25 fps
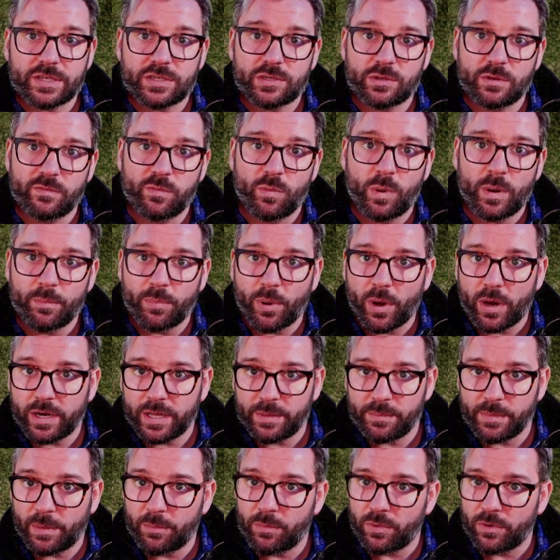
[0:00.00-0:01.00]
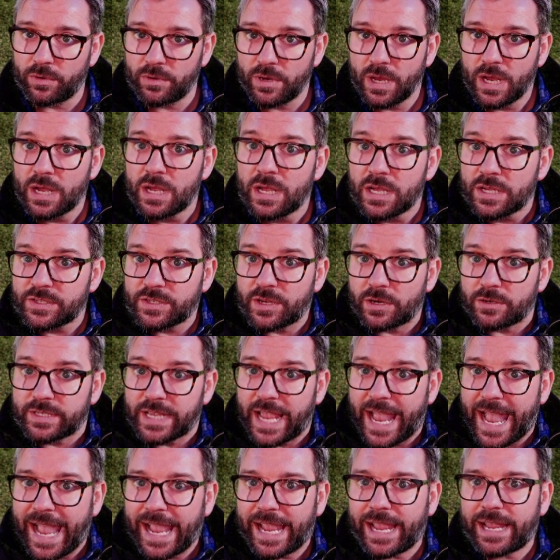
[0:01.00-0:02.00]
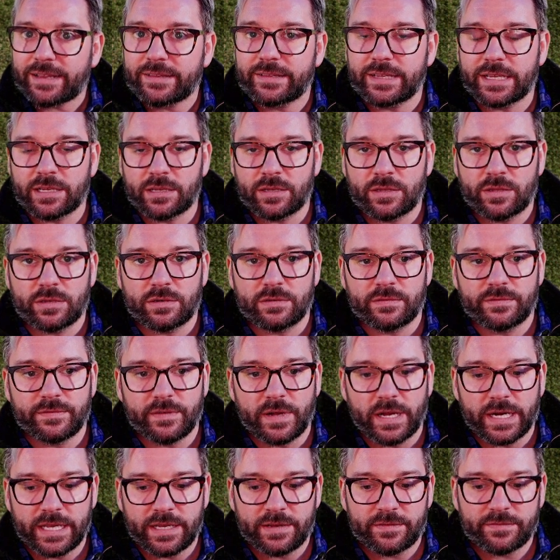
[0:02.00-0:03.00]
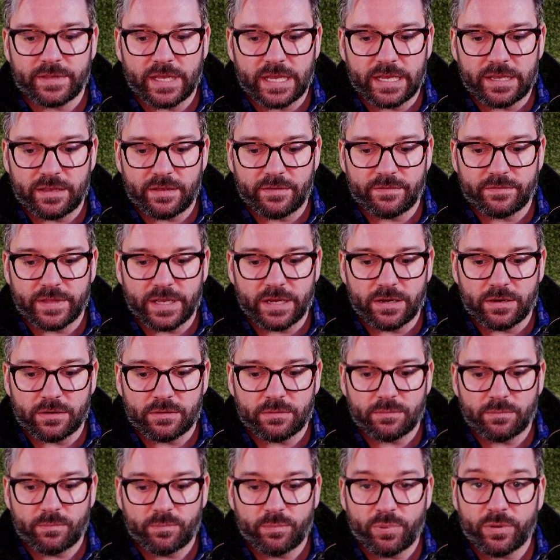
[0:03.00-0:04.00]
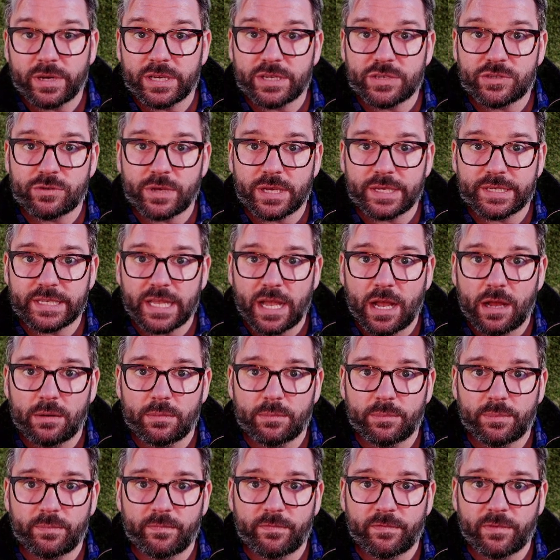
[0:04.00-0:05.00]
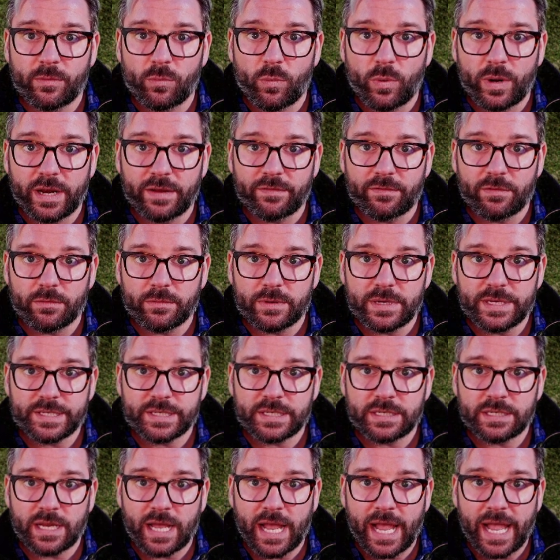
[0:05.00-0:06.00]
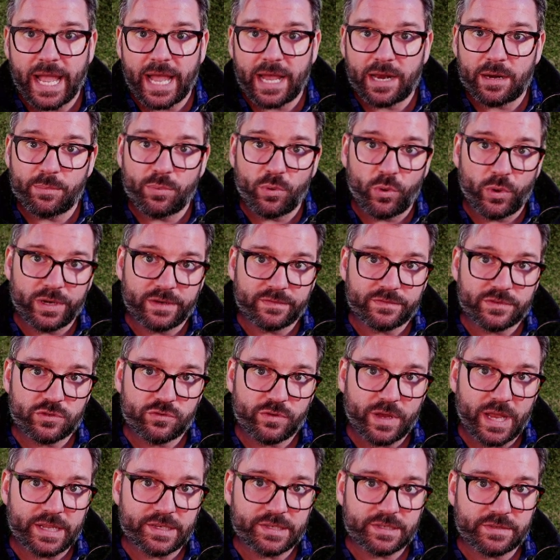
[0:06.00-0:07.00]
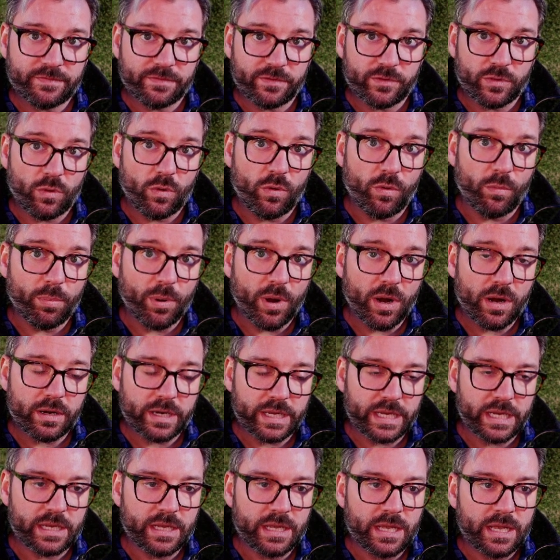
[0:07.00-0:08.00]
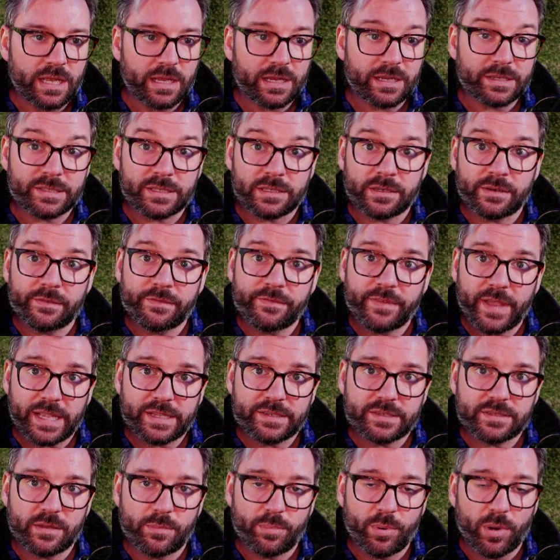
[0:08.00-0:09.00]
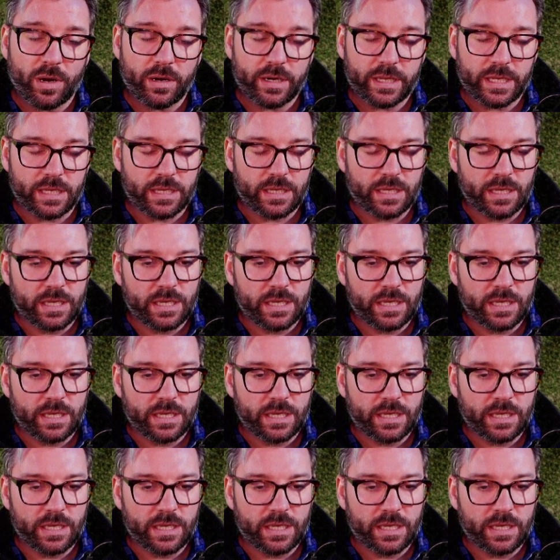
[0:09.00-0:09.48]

So if one party member starts acting a little funny, if they're pretty stressed out for whatever reason, I add a point of stress for the whole party because it affects the party.